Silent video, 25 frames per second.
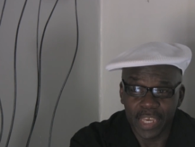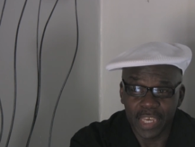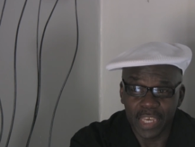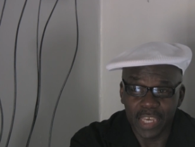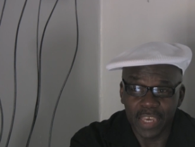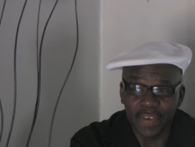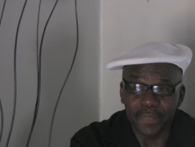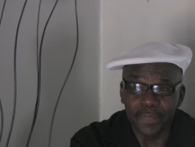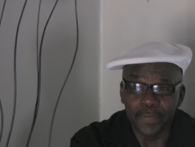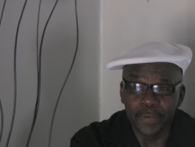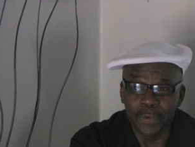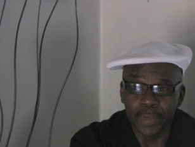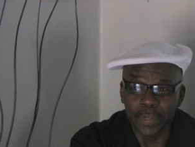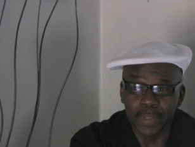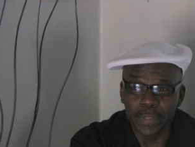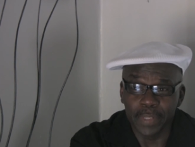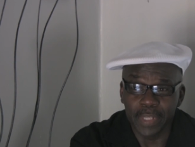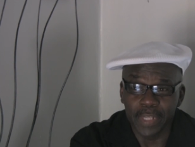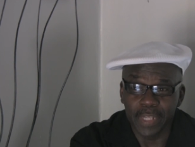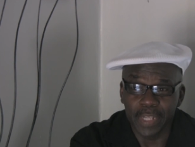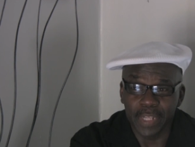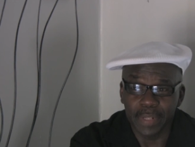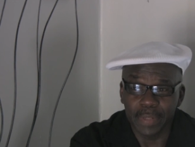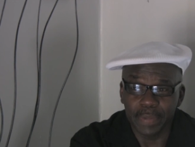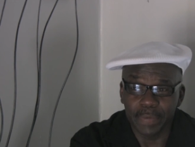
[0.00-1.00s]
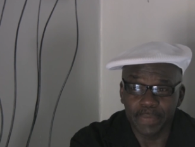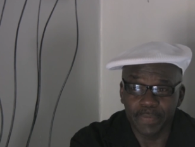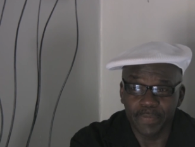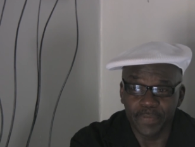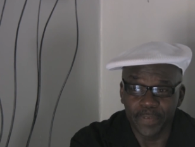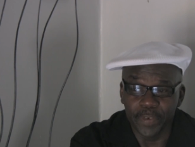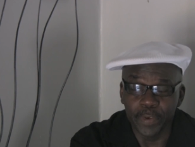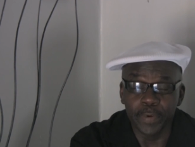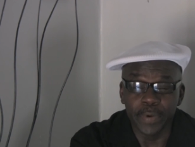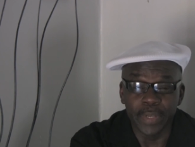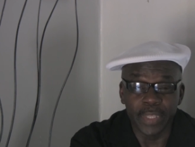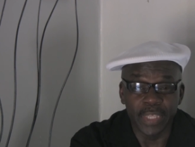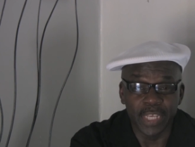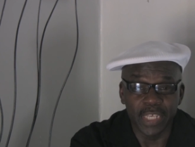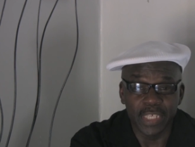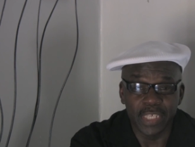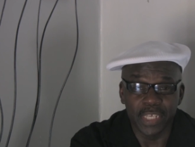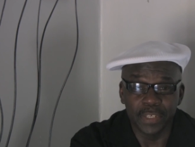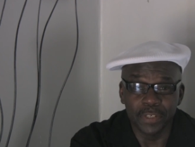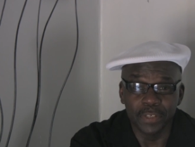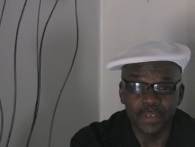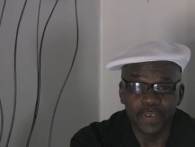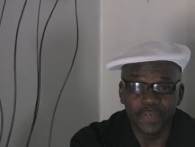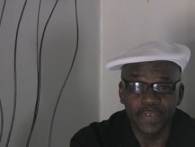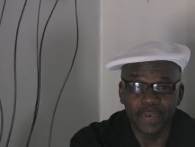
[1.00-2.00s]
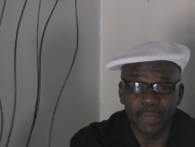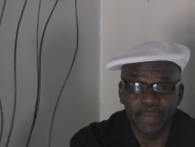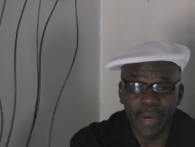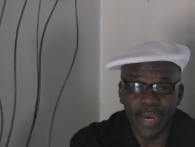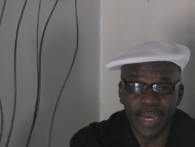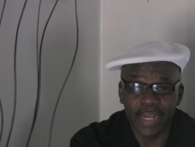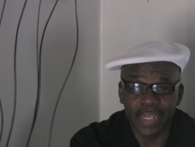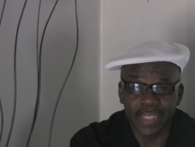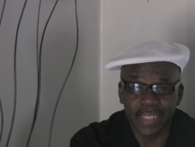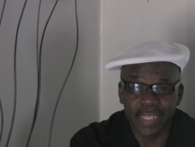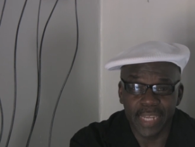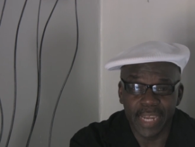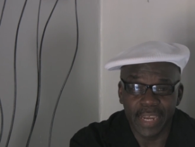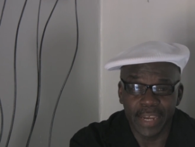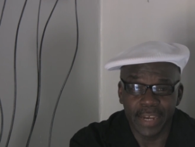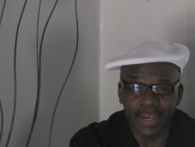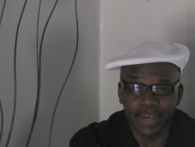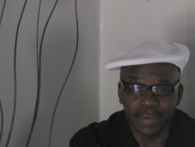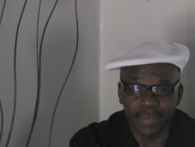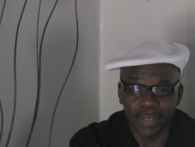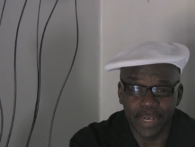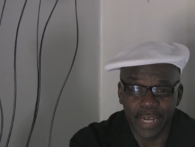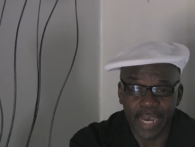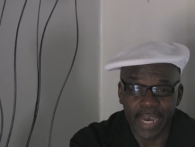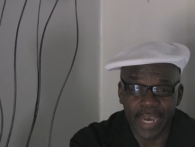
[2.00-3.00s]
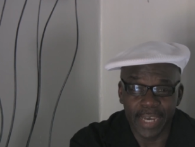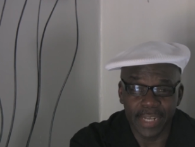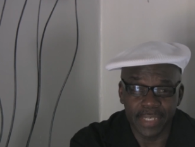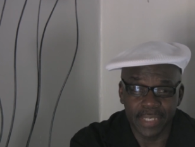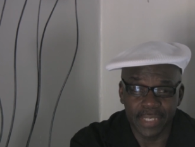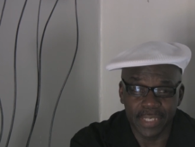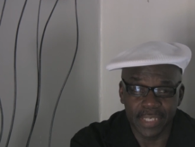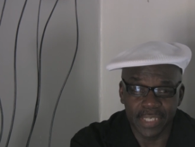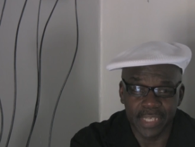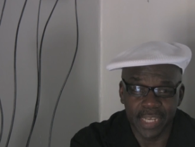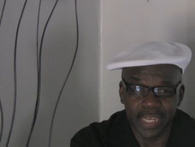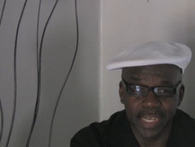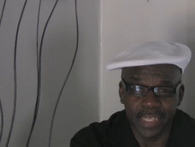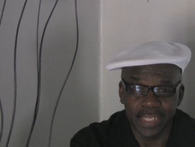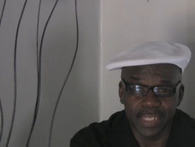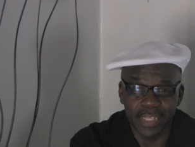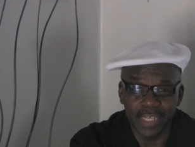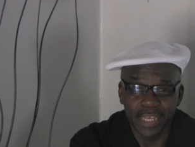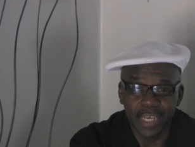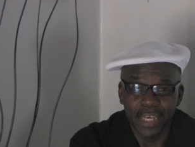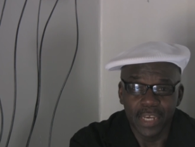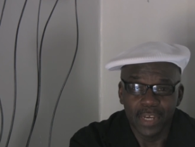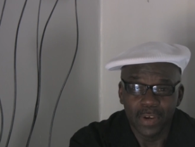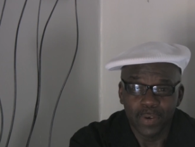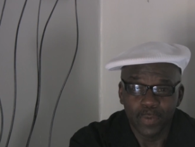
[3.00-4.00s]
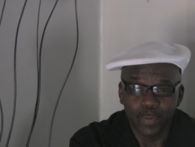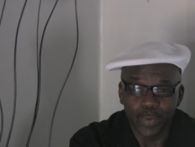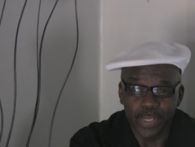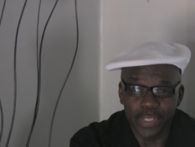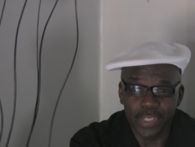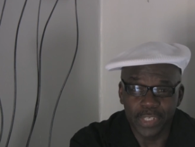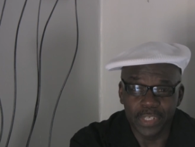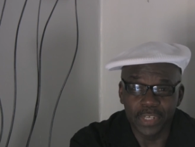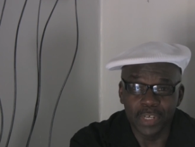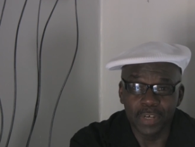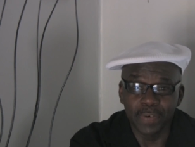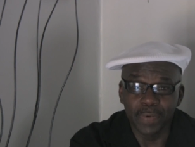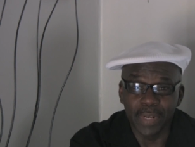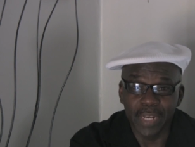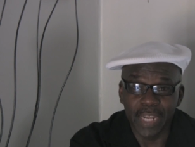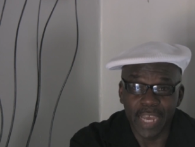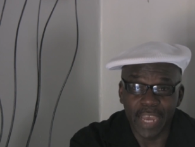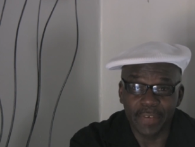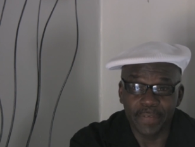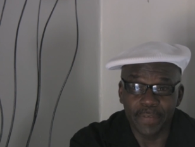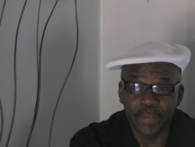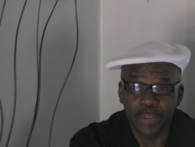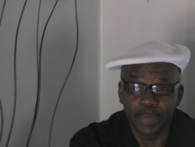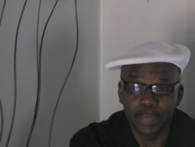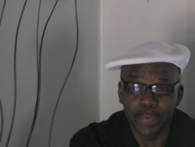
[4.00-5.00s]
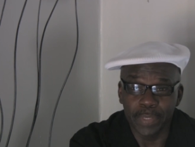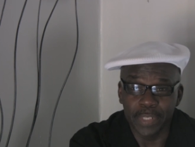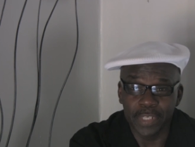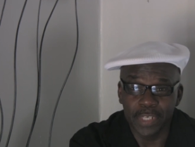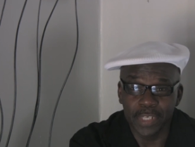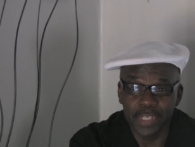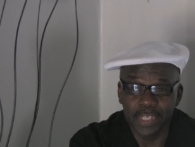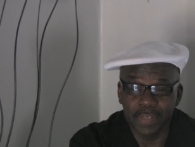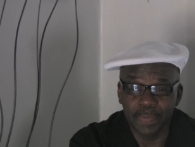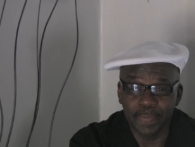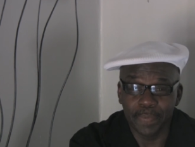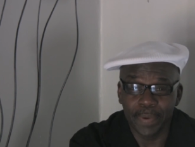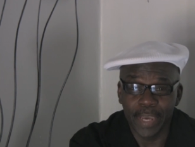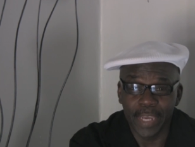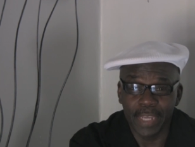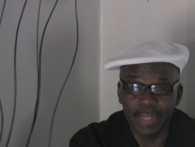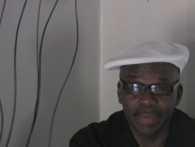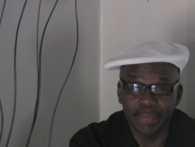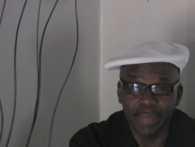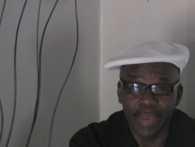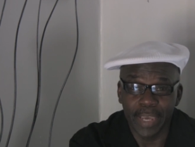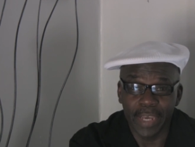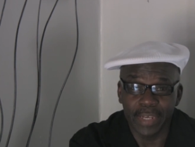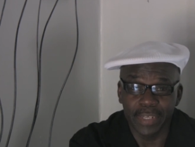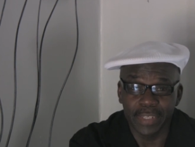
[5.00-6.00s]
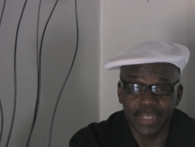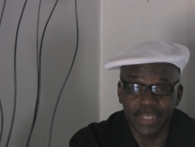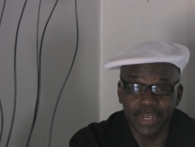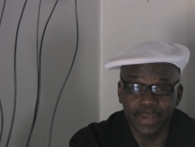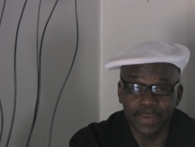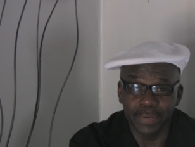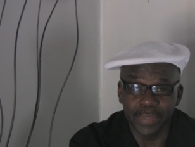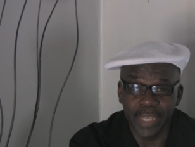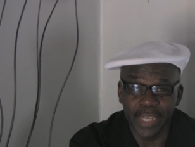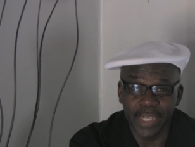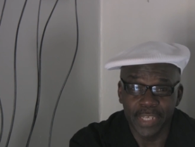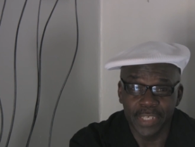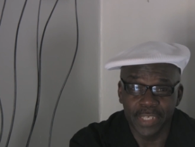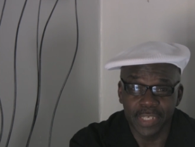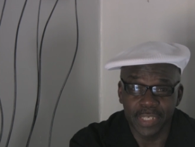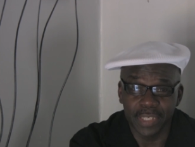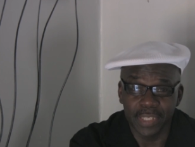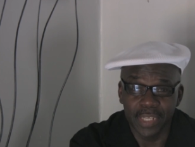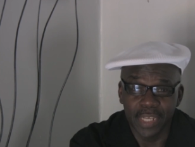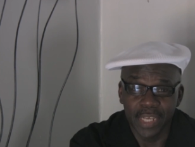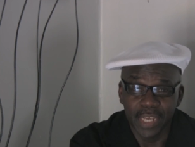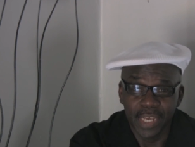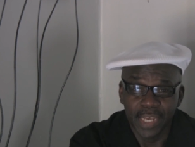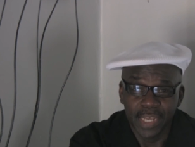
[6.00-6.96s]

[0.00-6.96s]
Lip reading: if you're viewing this and you're from out of town or out of state, we still would like you to participate and make a donation.